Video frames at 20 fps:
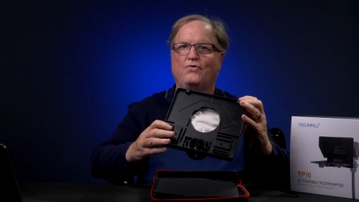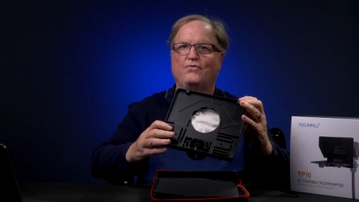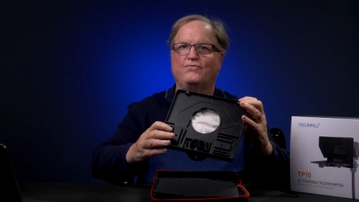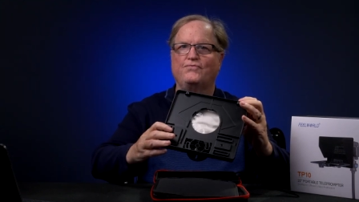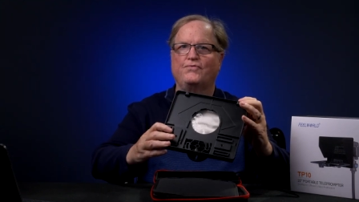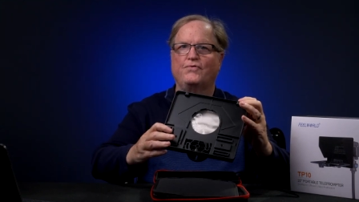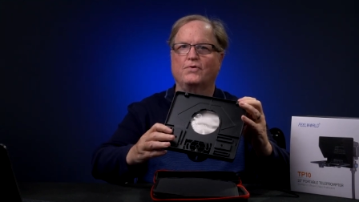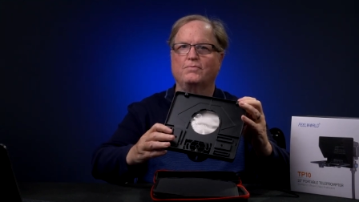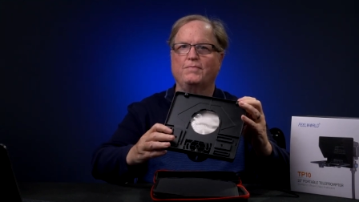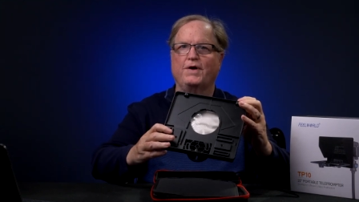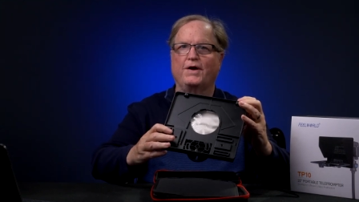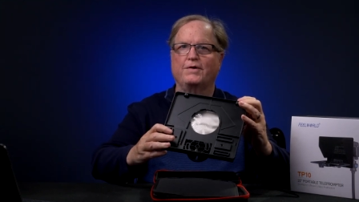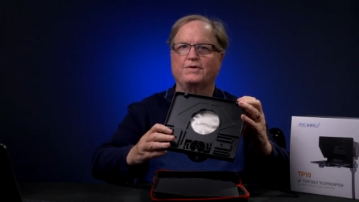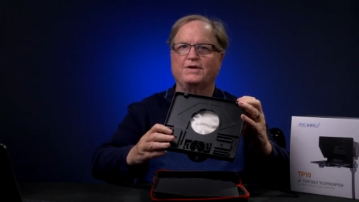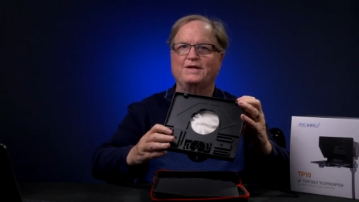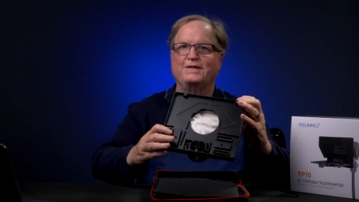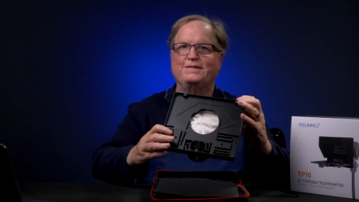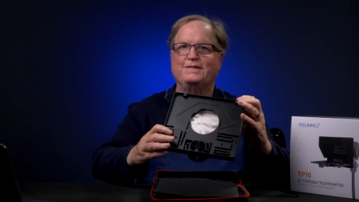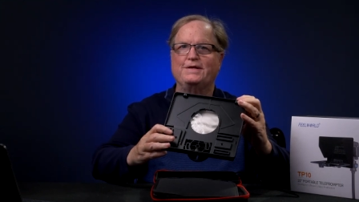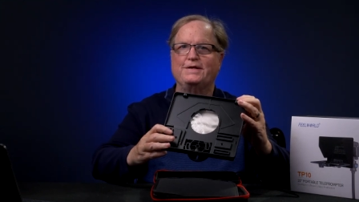for
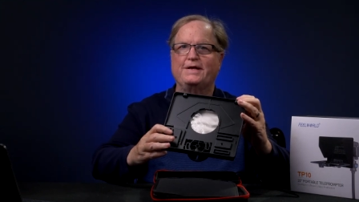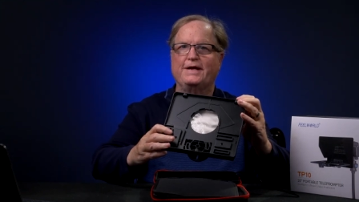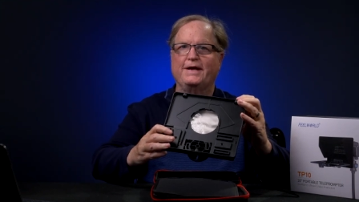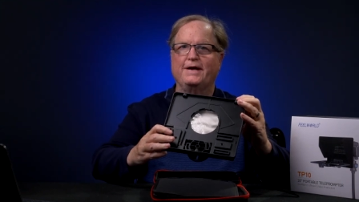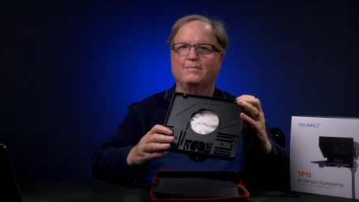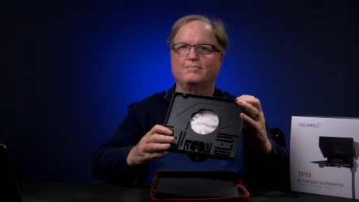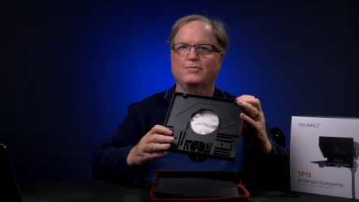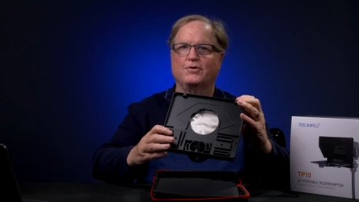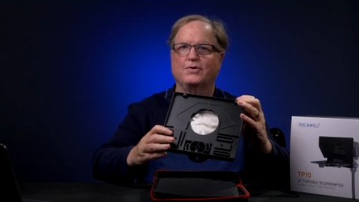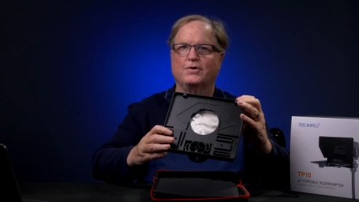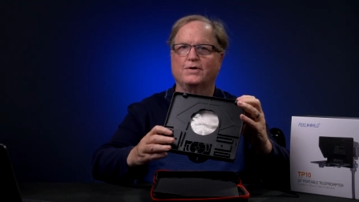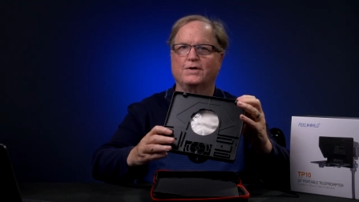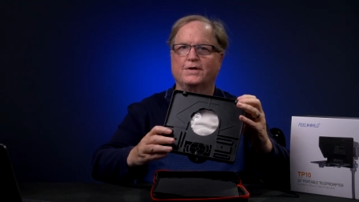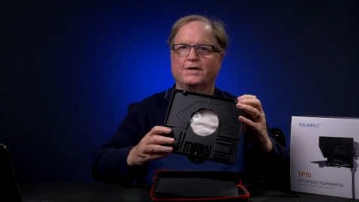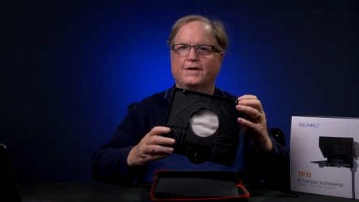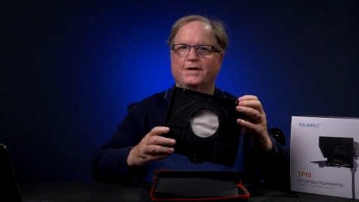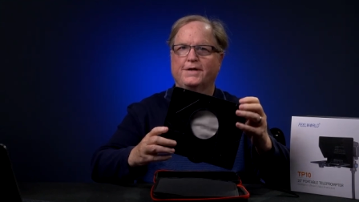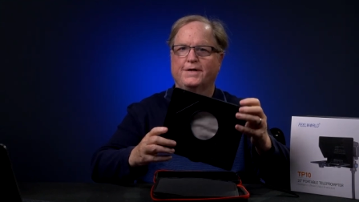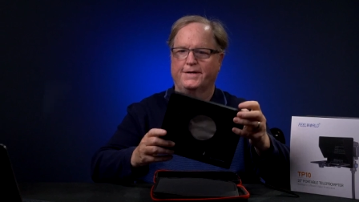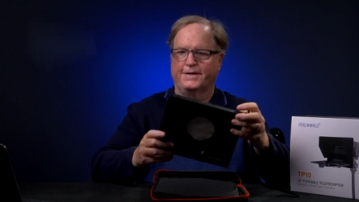mounting the camera.
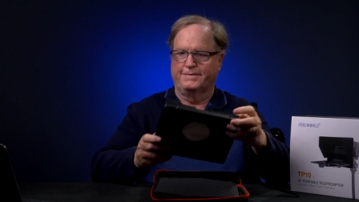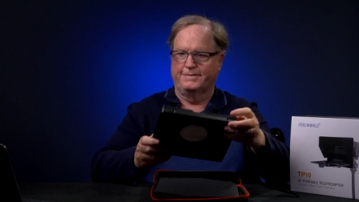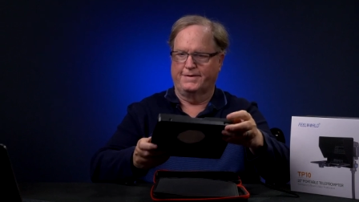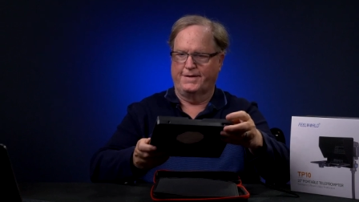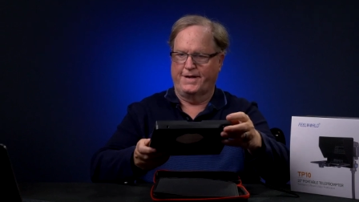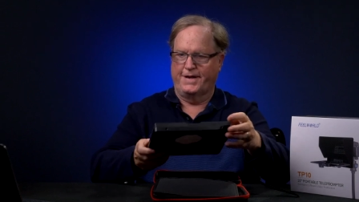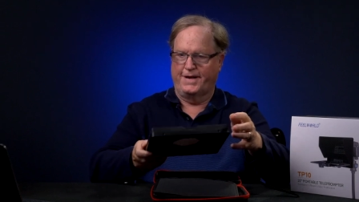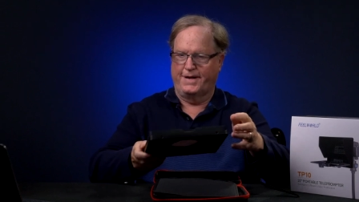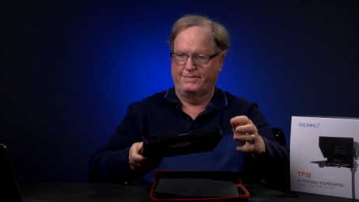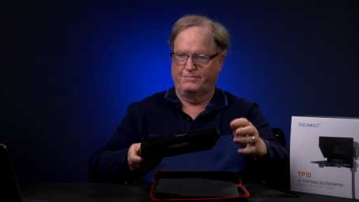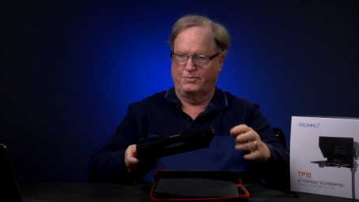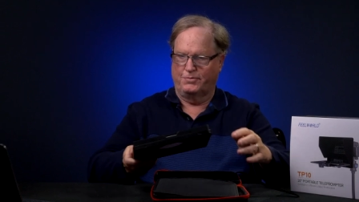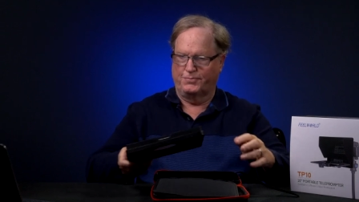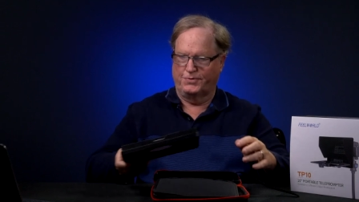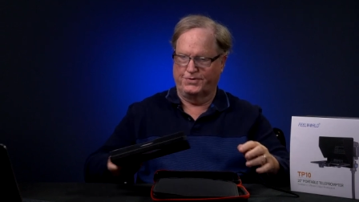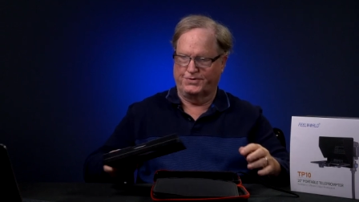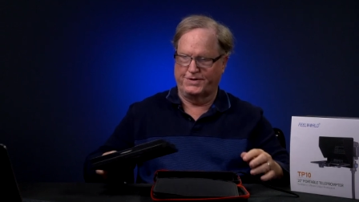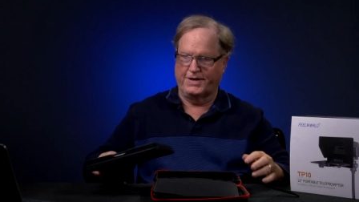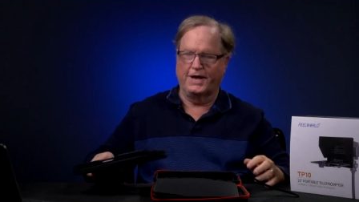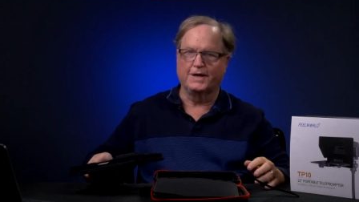And we'll
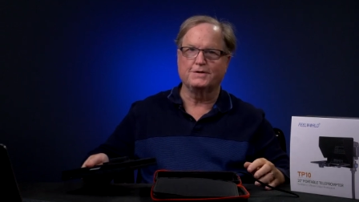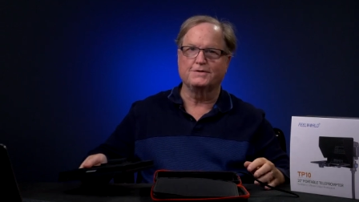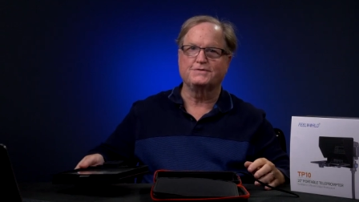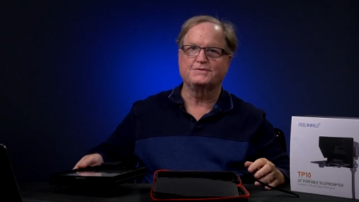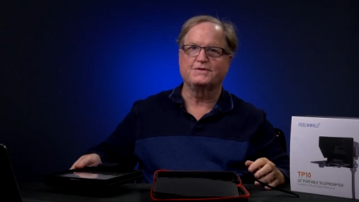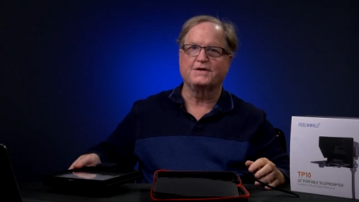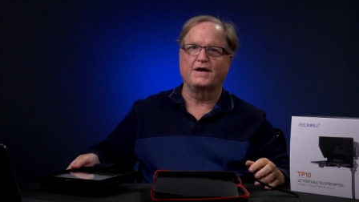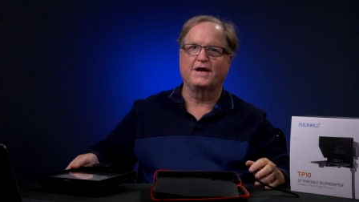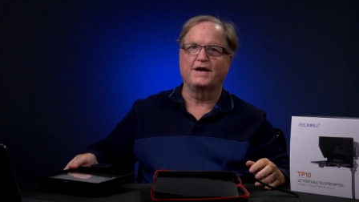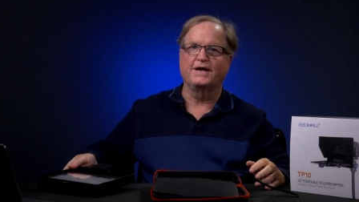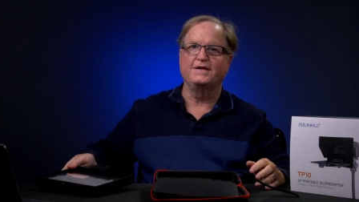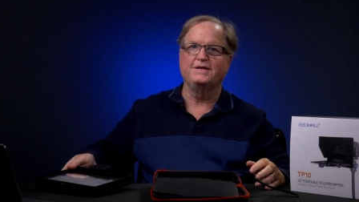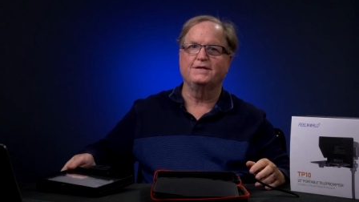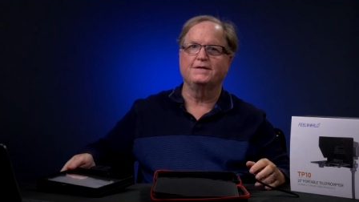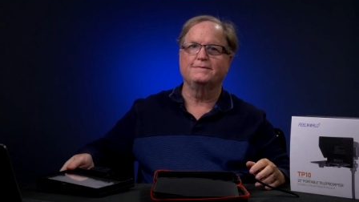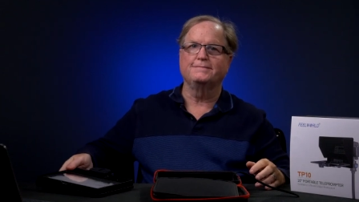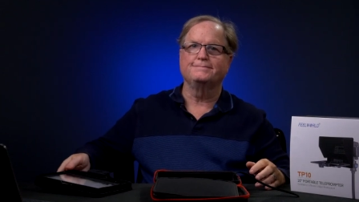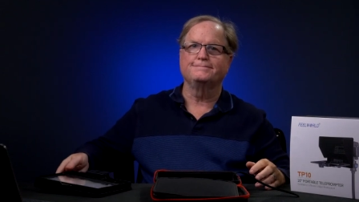put that aside.